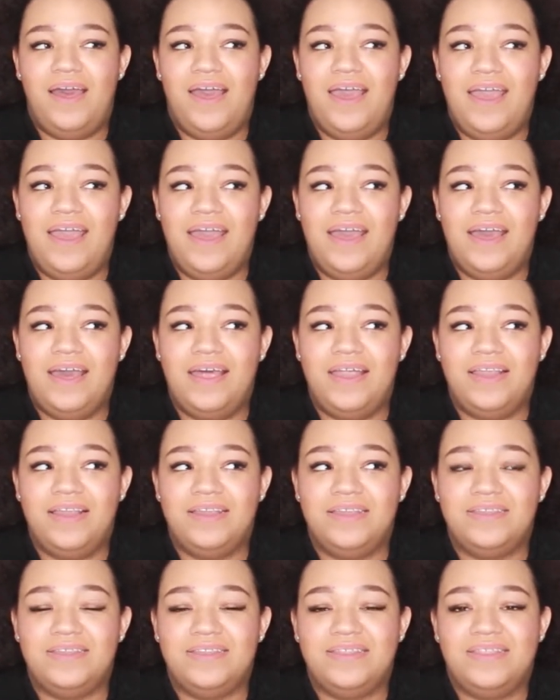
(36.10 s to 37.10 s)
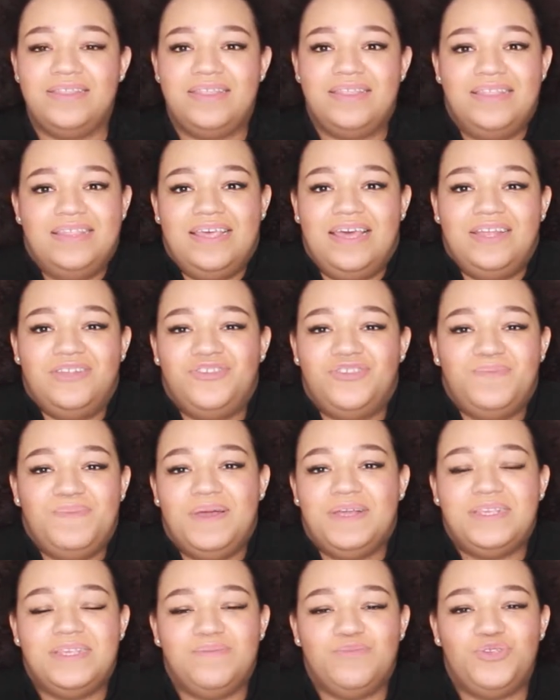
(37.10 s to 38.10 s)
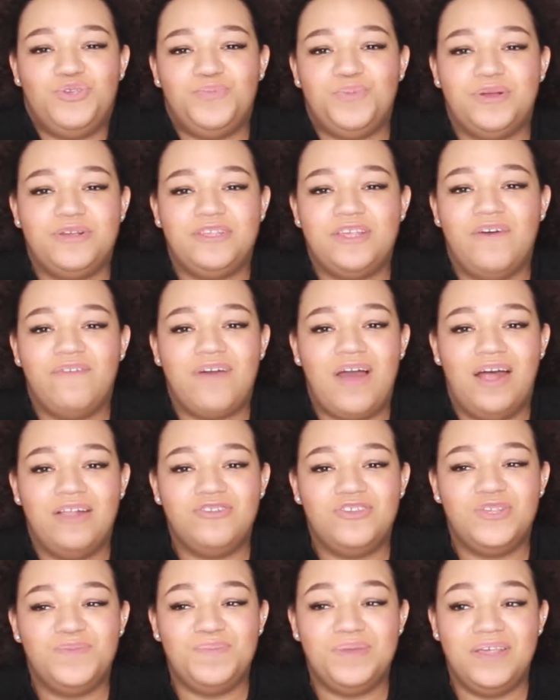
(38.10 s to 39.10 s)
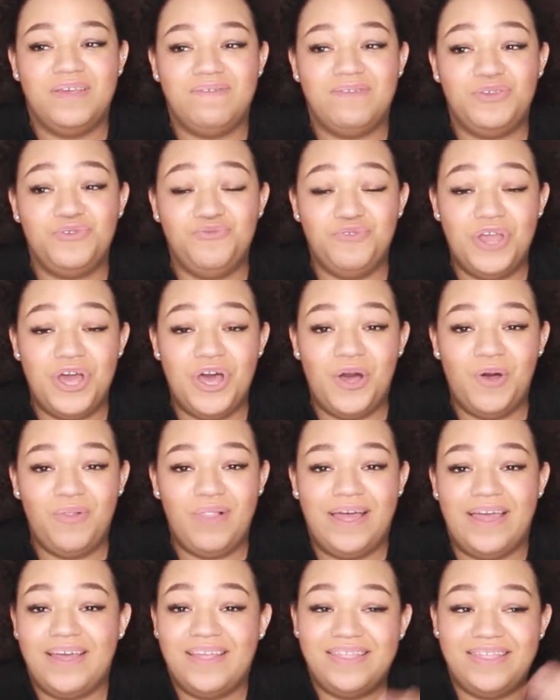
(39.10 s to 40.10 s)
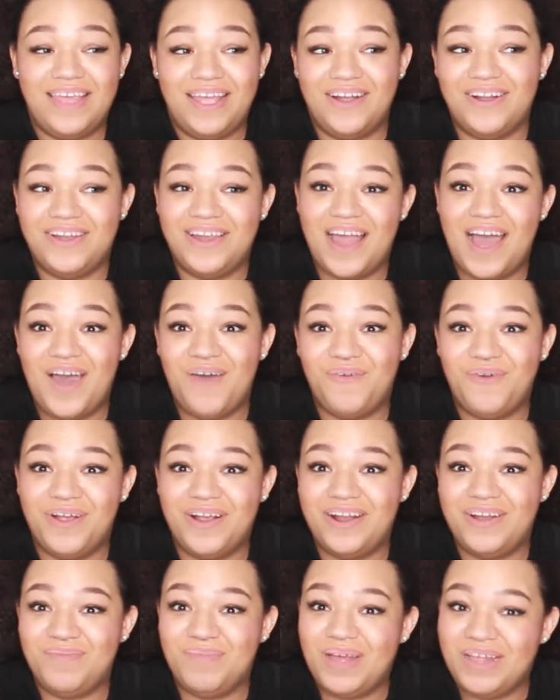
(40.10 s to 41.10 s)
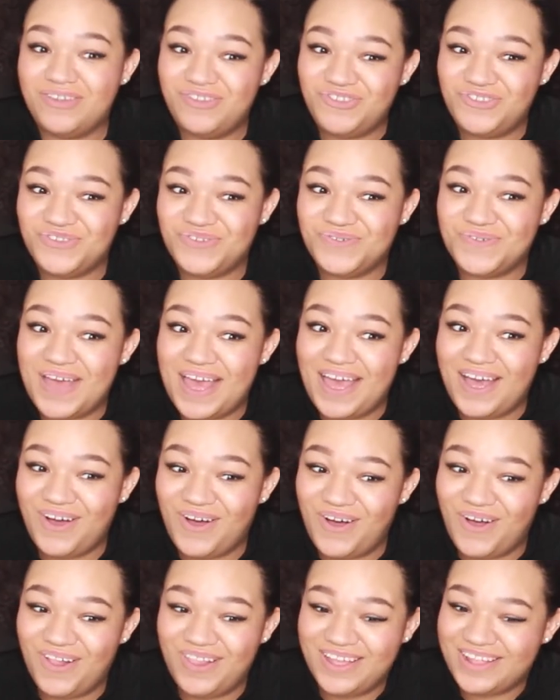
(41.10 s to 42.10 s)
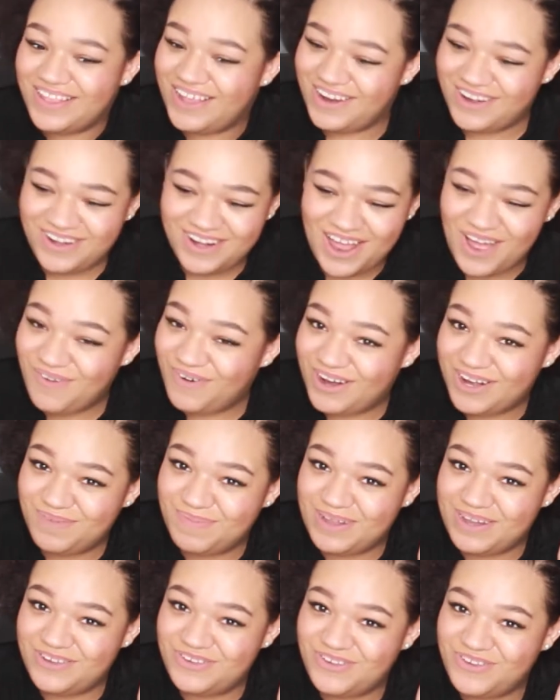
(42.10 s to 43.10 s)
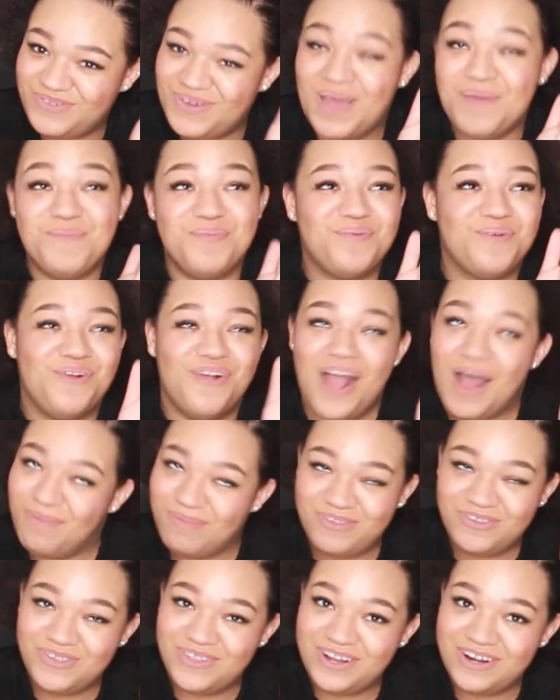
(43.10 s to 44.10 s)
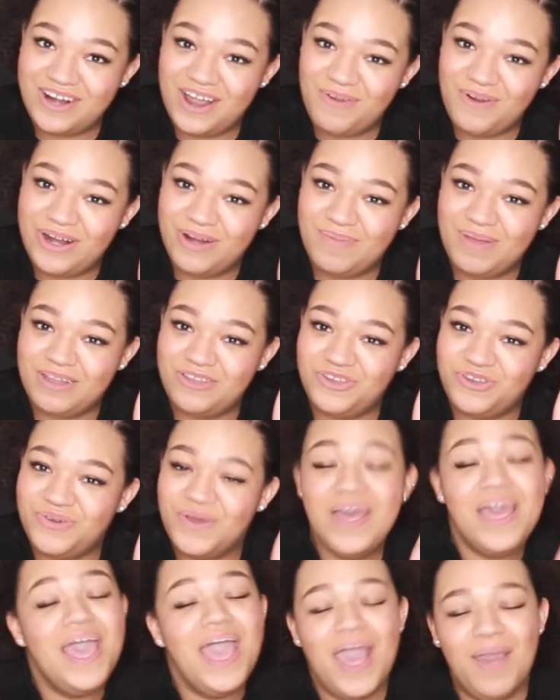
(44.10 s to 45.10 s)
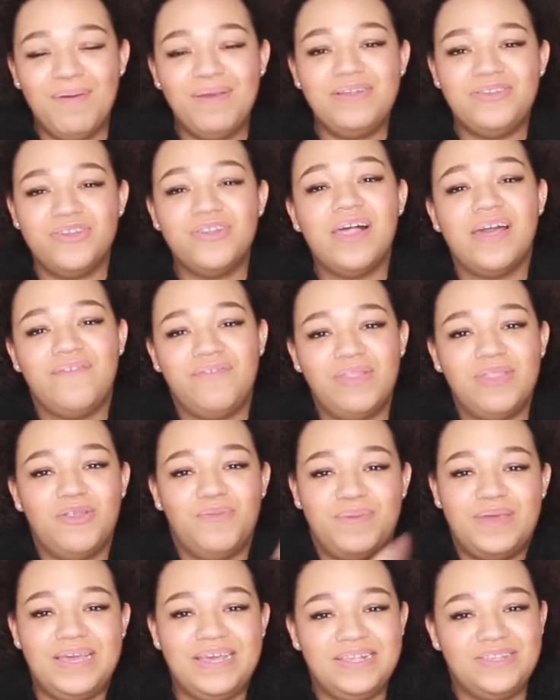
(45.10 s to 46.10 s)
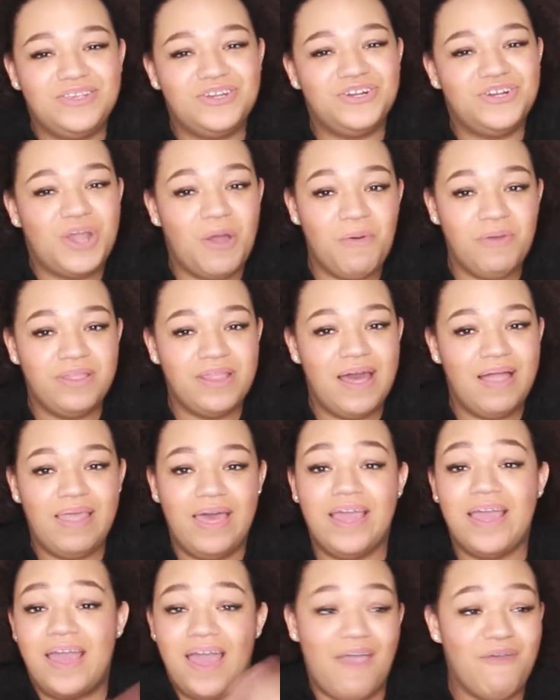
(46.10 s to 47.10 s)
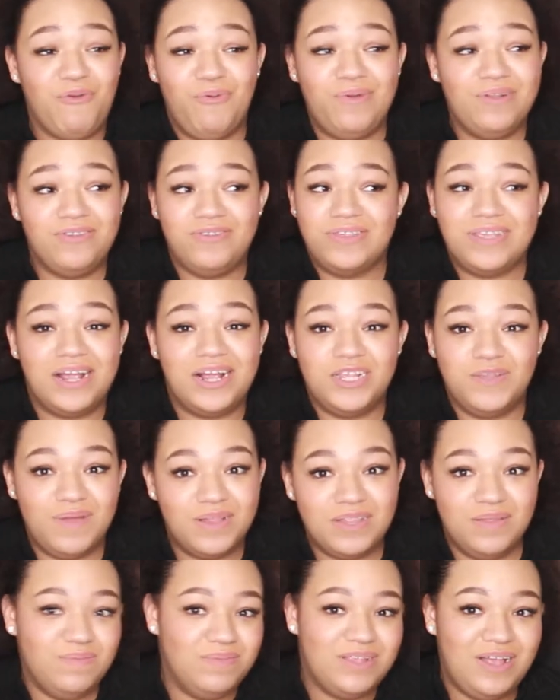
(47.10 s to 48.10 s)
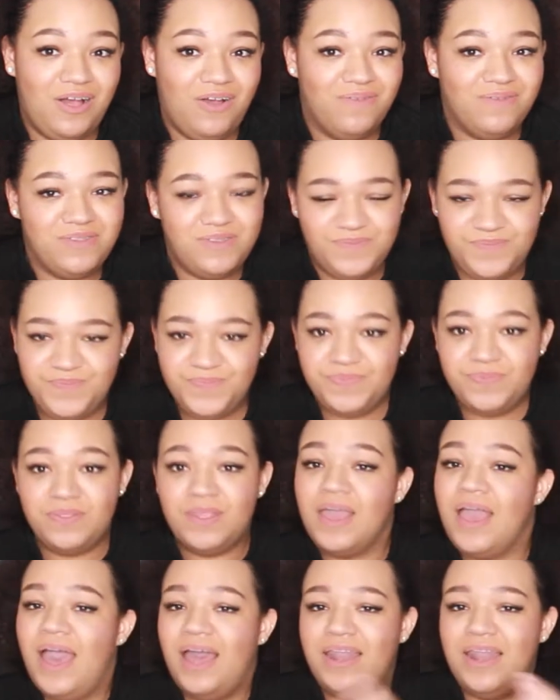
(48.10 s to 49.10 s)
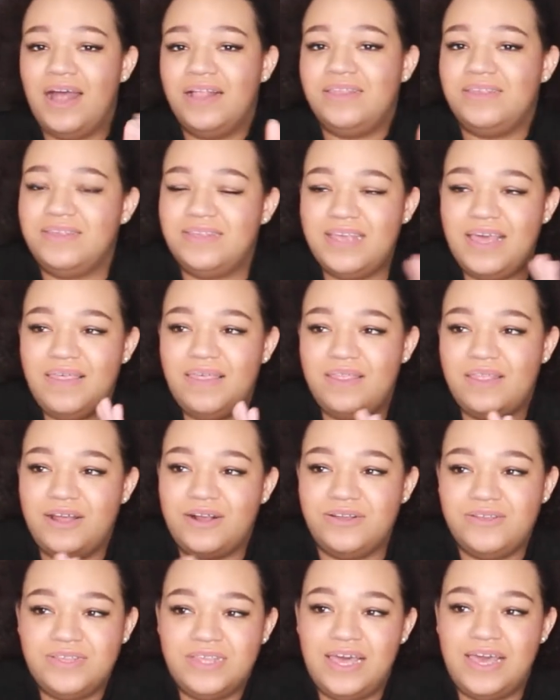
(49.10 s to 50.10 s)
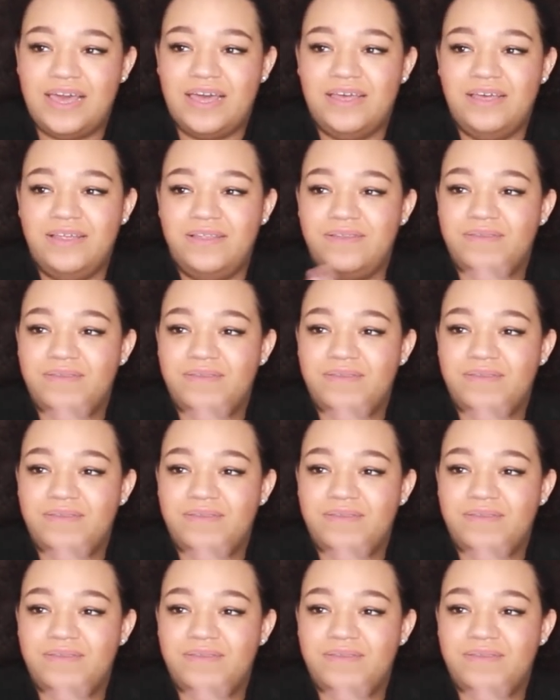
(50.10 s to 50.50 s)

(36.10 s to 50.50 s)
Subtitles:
and it just makes them super self-conscious. But if you know, like, they're not worried about you at all, like they're not worried about you, I promise you they're not worried about you. It makes your life a little bit easier knowing that like everyone just cares about themselves. And not to say that there's like